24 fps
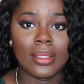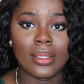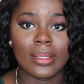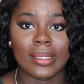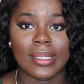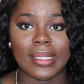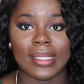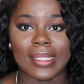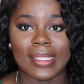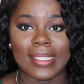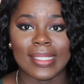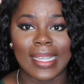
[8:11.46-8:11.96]

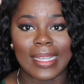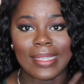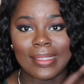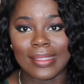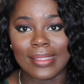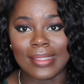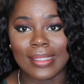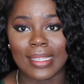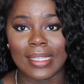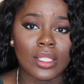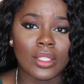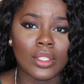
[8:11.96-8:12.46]

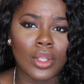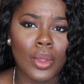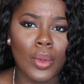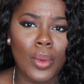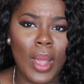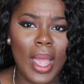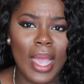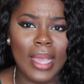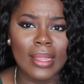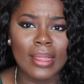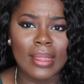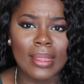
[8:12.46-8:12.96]
consensus.
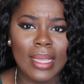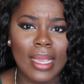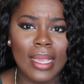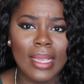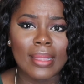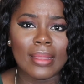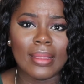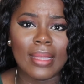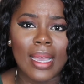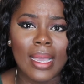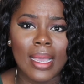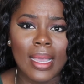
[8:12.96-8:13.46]
So I
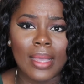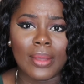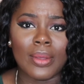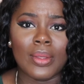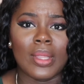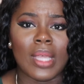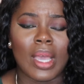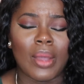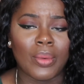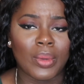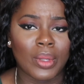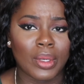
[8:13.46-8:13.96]
think
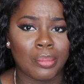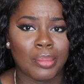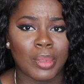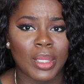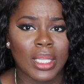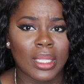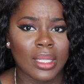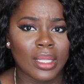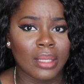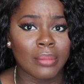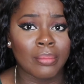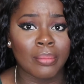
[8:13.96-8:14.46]
that would
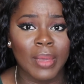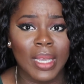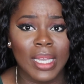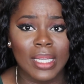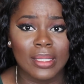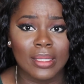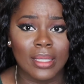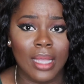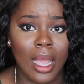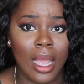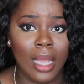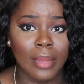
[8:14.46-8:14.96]
be the
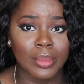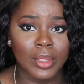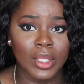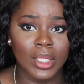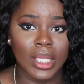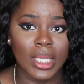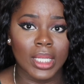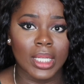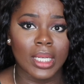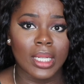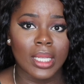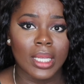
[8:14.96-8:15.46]
best
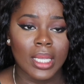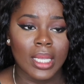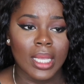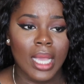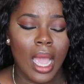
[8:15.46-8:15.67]
option.